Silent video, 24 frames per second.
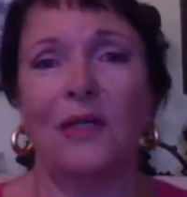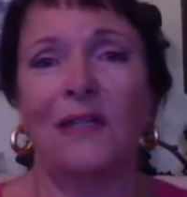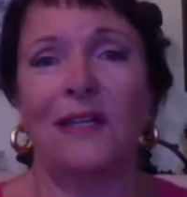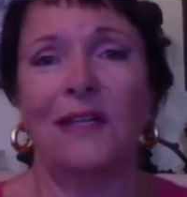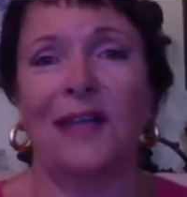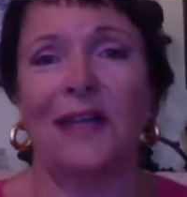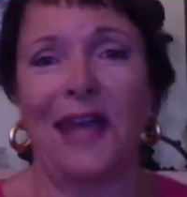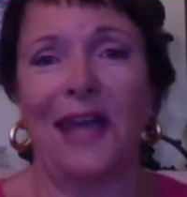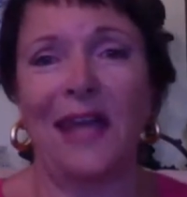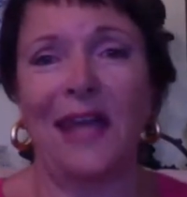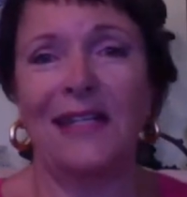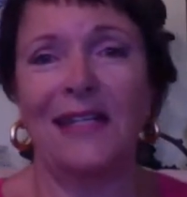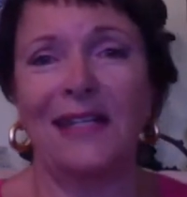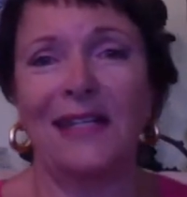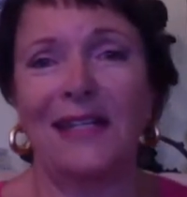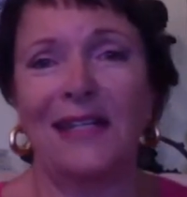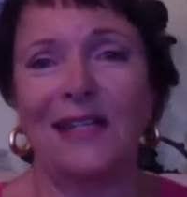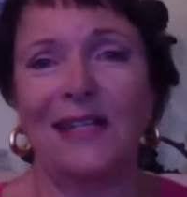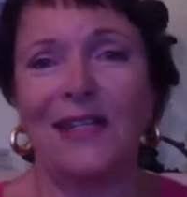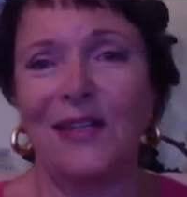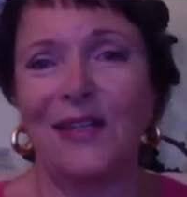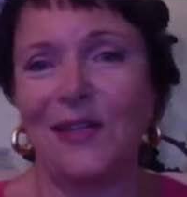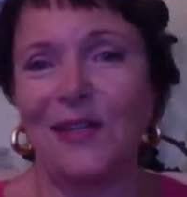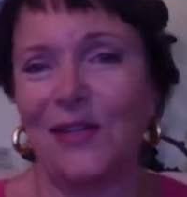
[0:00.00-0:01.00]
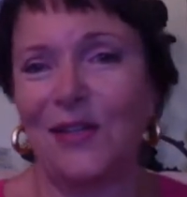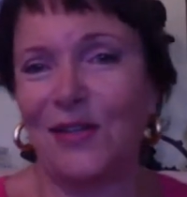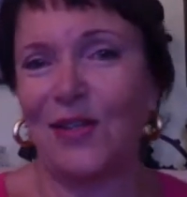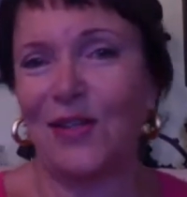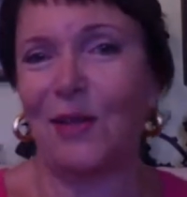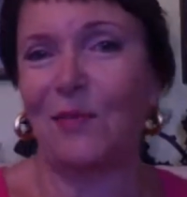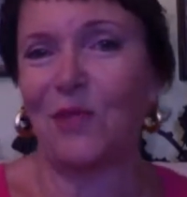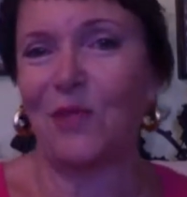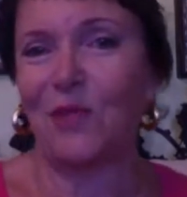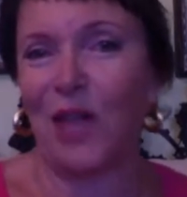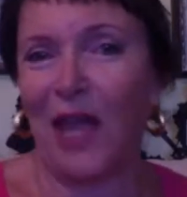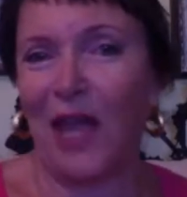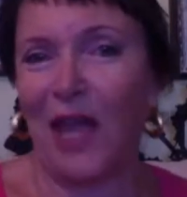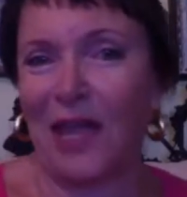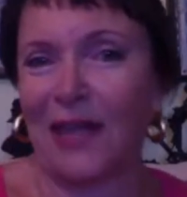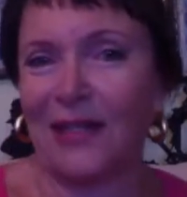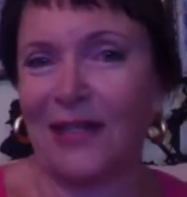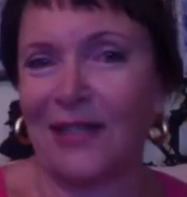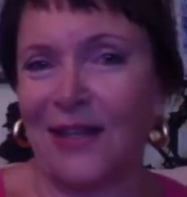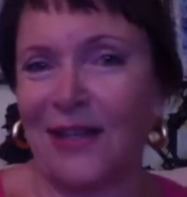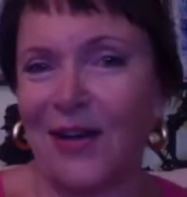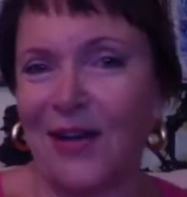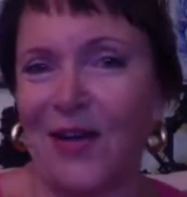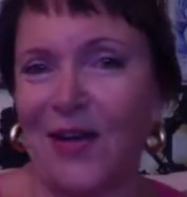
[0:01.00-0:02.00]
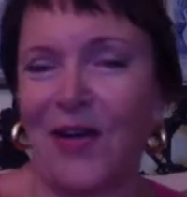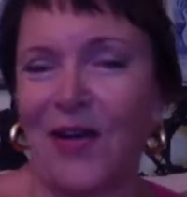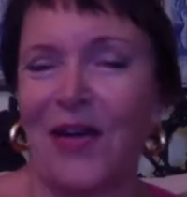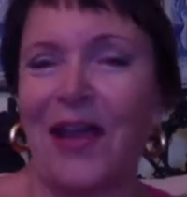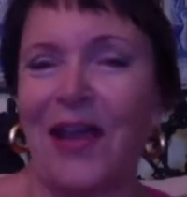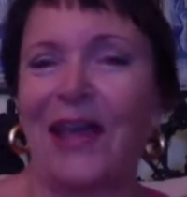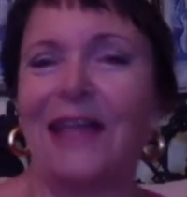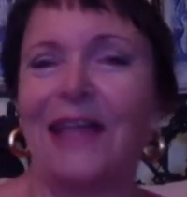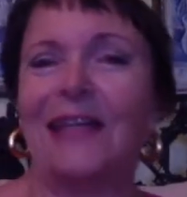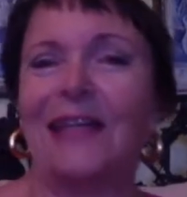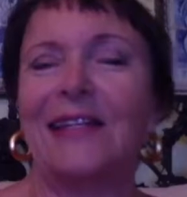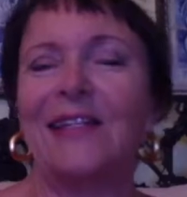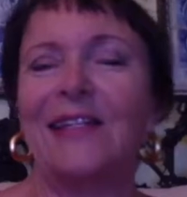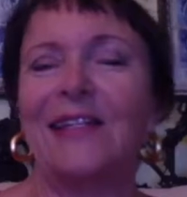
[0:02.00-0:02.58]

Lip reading: today's subject. All right.